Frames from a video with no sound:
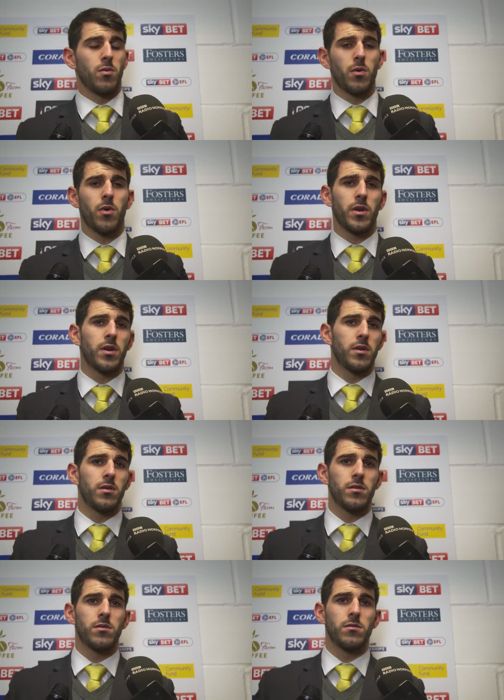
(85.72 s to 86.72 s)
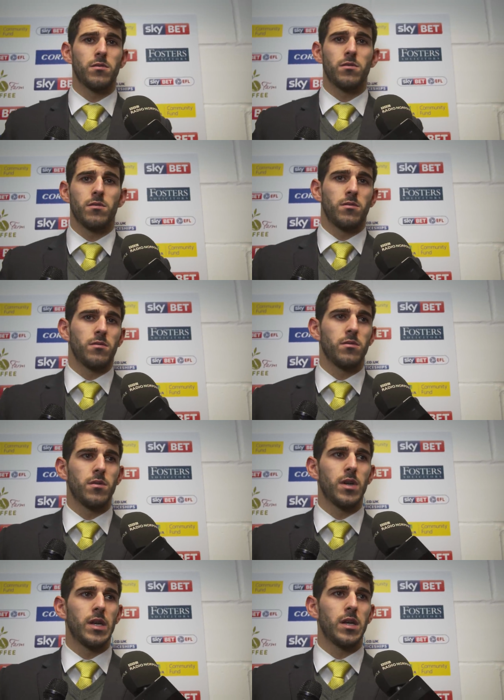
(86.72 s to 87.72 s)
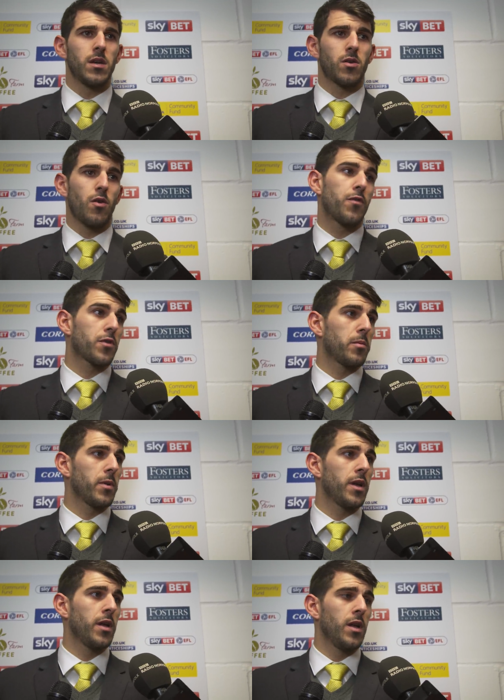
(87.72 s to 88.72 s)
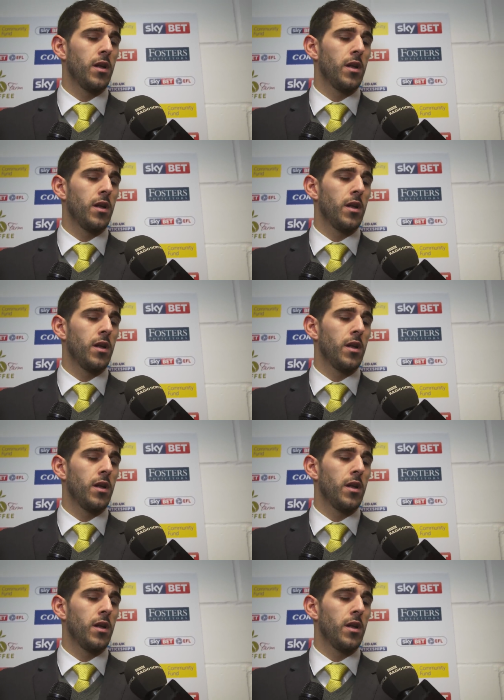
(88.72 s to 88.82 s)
we won uh, comfortably.